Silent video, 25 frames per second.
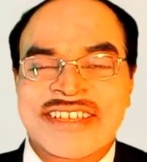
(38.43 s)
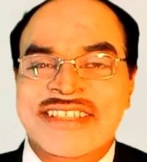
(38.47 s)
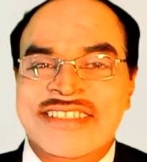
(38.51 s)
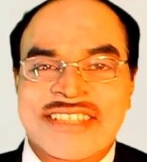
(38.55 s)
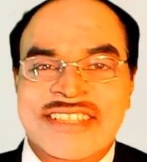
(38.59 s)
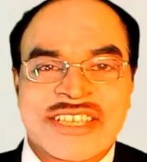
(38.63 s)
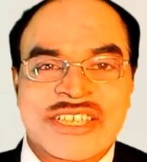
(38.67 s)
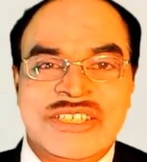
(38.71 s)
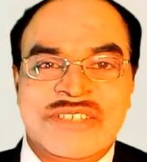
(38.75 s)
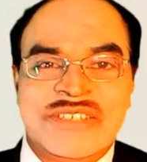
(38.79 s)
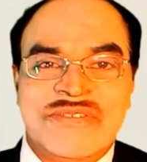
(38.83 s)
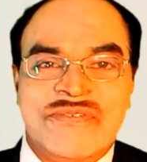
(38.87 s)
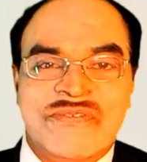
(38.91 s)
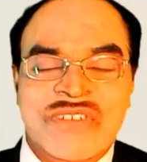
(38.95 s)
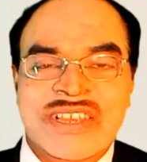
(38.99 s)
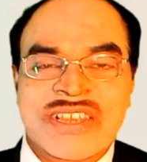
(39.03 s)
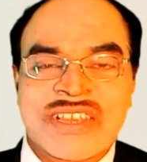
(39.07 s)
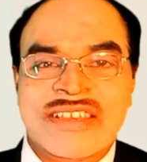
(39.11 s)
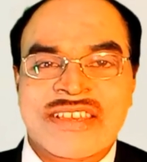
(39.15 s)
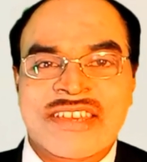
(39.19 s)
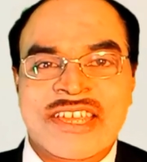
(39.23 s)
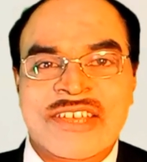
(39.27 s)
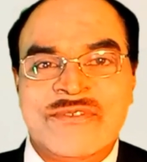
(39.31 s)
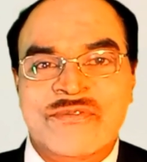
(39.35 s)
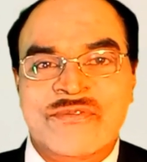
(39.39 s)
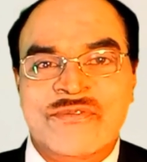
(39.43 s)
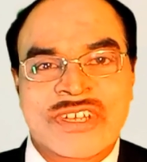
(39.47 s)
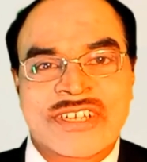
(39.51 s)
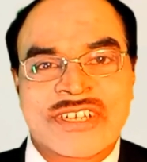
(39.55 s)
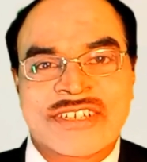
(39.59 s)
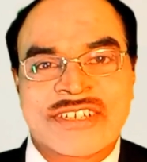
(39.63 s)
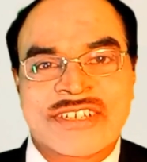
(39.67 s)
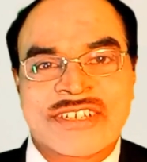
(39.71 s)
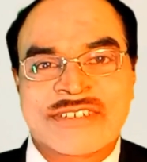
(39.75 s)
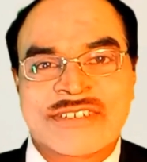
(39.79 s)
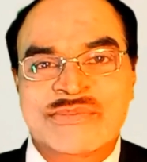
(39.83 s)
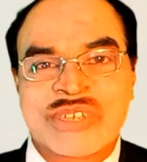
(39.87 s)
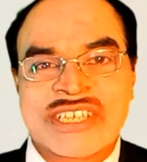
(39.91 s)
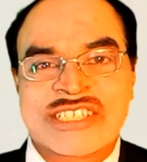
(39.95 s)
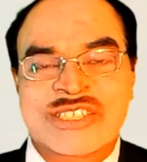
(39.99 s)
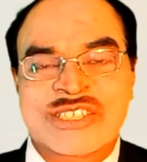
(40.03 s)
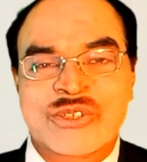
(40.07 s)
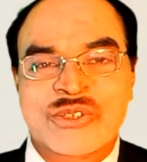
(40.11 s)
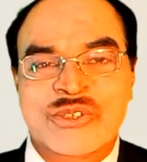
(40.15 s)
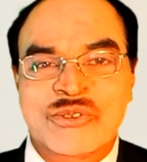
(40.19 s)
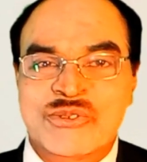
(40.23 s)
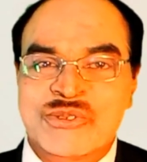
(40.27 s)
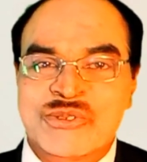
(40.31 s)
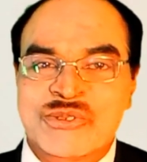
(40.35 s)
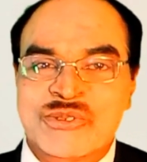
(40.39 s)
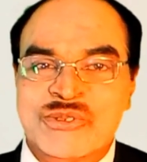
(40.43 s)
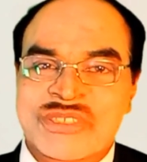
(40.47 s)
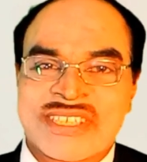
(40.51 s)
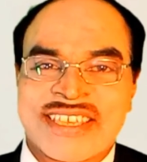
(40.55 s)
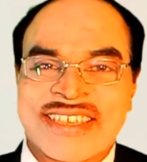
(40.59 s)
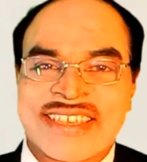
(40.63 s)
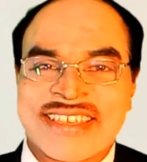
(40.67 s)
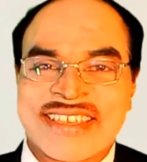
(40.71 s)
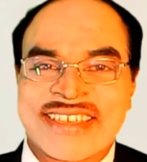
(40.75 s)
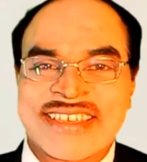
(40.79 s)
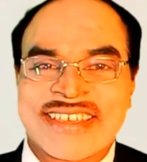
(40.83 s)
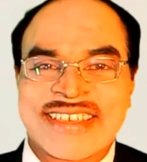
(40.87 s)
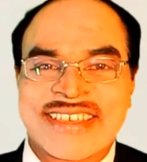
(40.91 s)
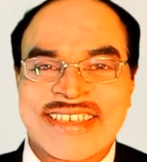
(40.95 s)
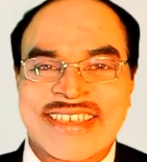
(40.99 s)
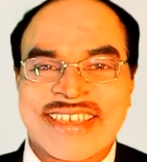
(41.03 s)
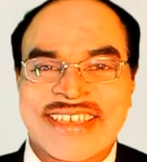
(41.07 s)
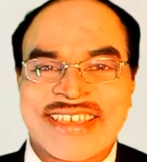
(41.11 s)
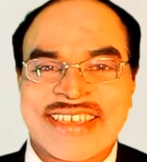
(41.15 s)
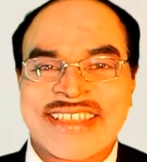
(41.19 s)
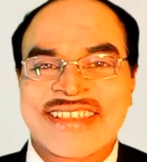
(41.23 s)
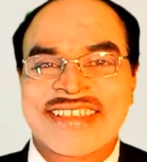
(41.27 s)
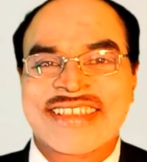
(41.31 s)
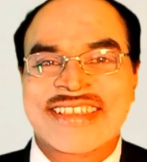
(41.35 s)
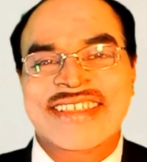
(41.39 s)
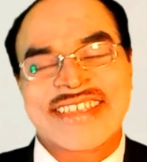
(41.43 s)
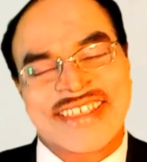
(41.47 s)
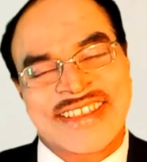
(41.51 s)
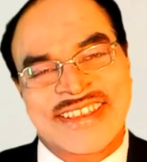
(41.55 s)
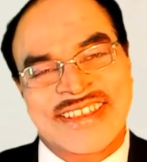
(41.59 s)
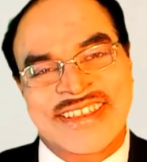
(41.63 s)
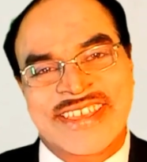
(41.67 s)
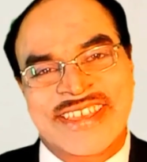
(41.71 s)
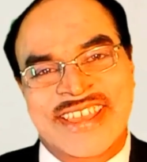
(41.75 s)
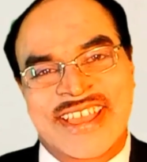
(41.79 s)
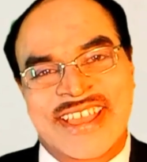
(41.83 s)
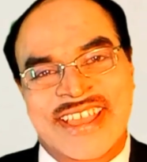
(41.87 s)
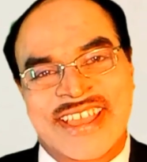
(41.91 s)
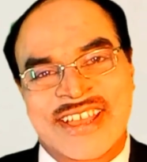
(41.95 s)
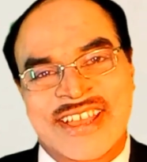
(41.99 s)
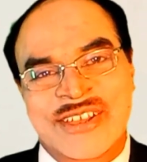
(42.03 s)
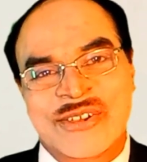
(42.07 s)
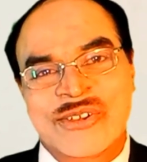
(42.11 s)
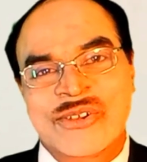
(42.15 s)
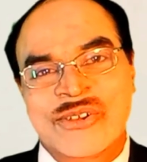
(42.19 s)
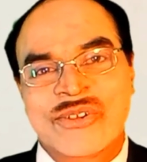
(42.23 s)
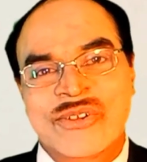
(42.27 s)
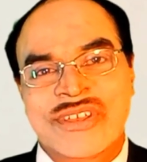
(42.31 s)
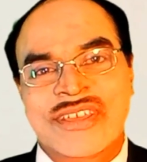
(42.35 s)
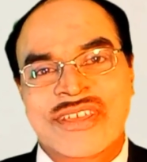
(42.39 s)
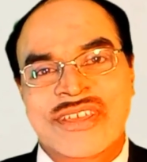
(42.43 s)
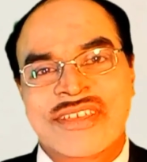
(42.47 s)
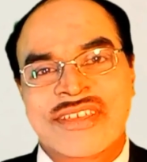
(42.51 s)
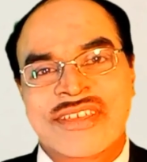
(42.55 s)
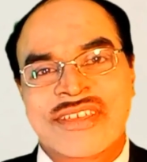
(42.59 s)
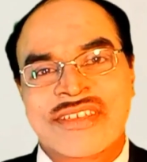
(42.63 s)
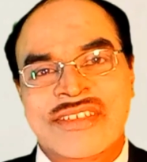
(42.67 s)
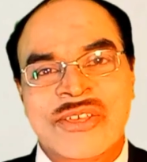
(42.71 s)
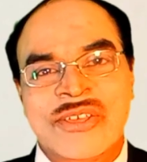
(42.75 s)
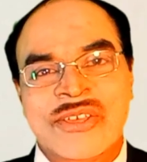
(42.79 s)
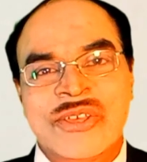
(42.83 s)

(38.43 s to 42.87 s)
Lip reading: this fintech firm is using in India. Okay.